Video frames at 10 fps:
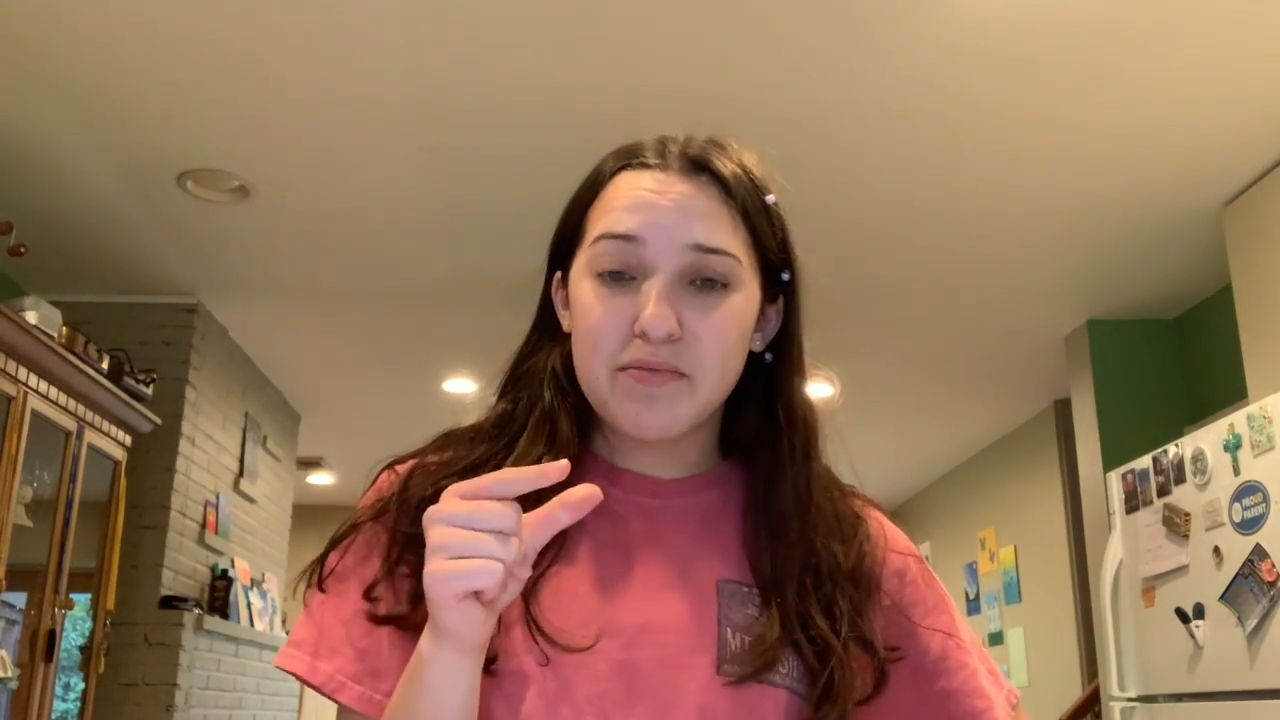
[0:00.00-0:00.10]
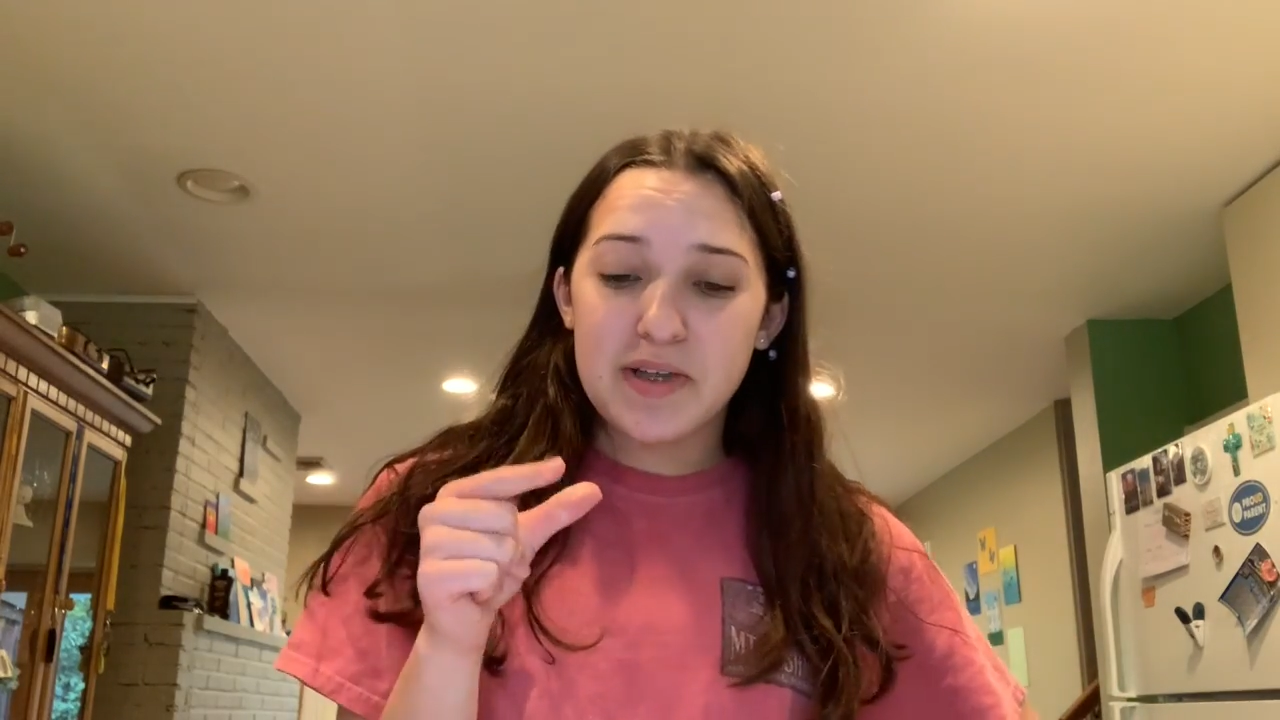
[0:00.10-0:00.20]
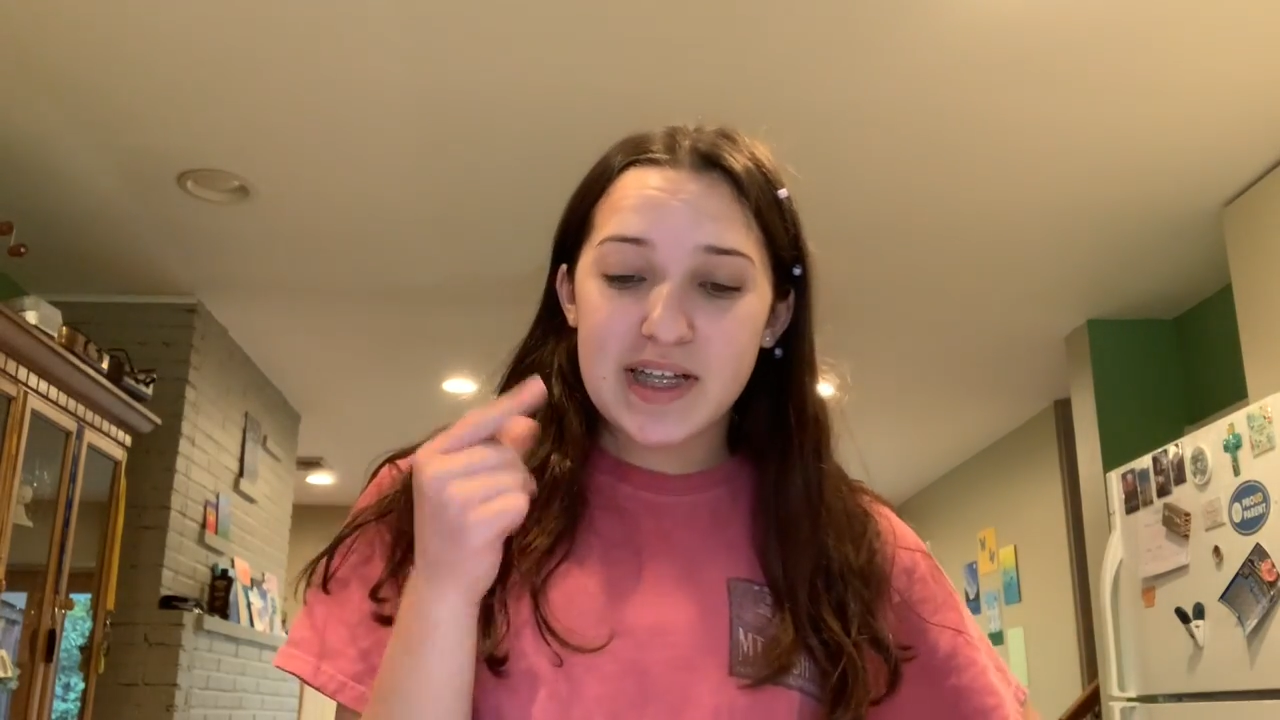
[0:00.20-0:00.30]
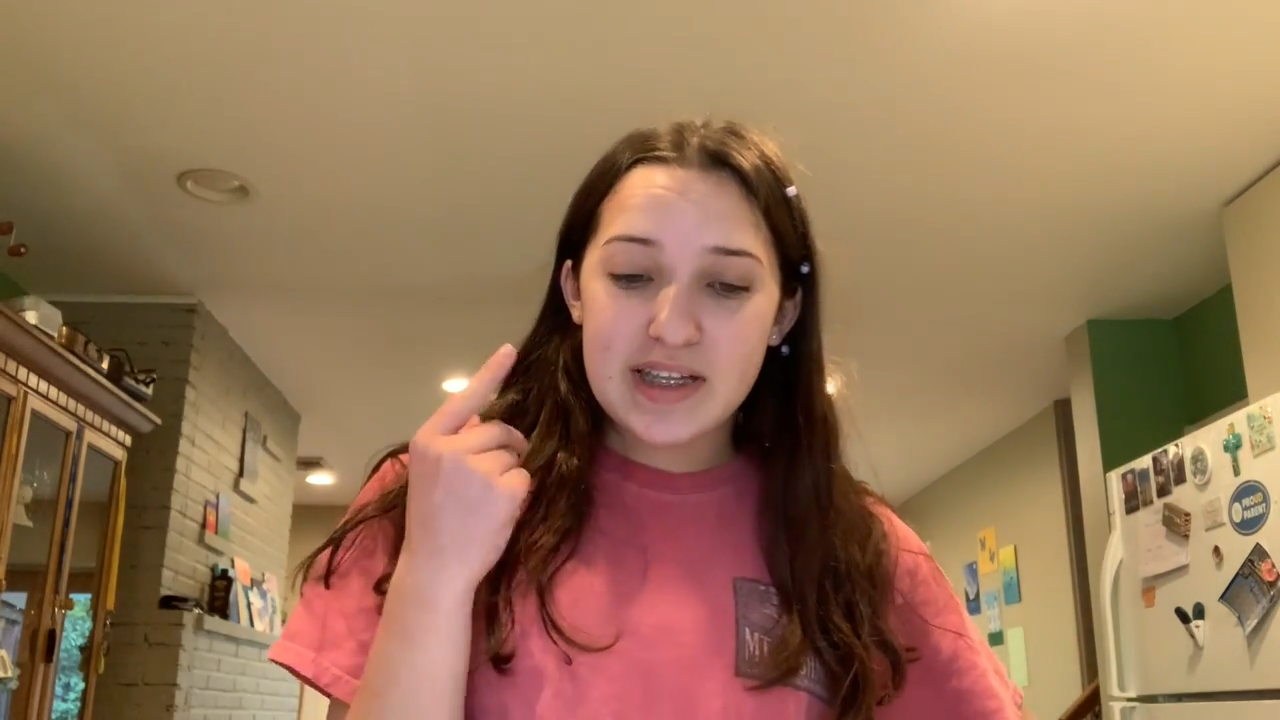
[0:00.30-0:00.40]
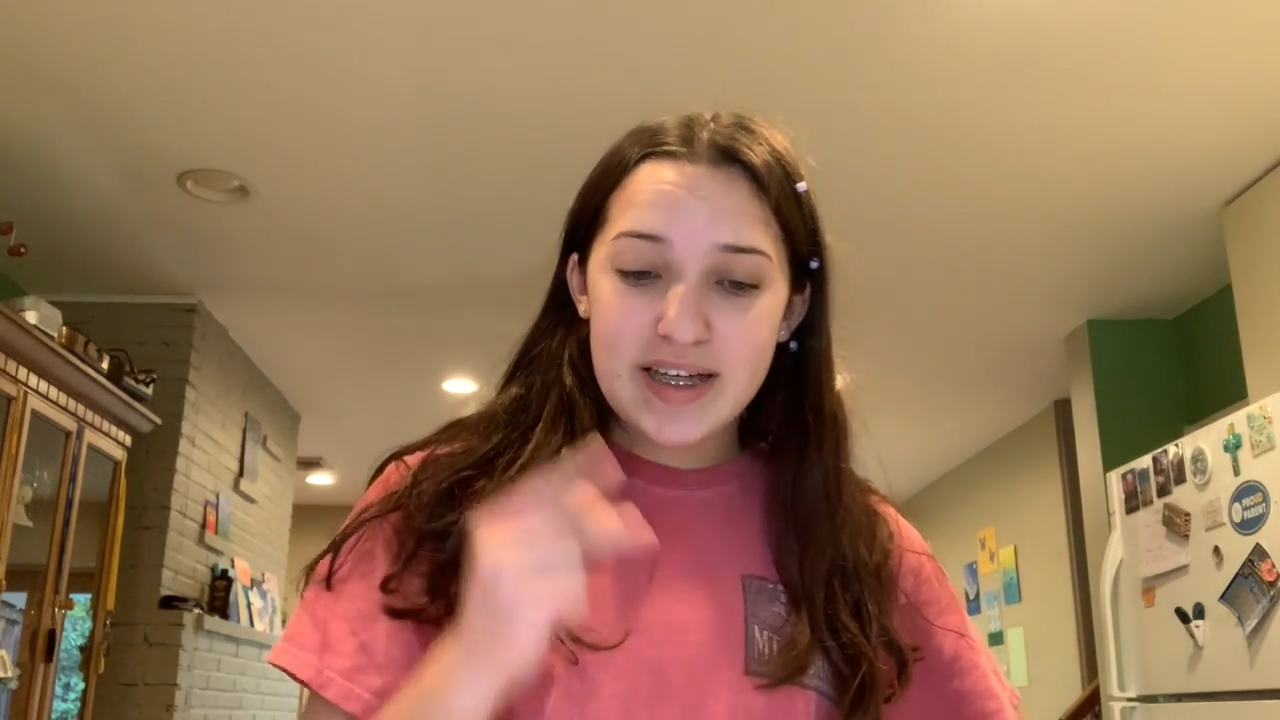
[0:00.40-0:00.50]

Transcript: minutes.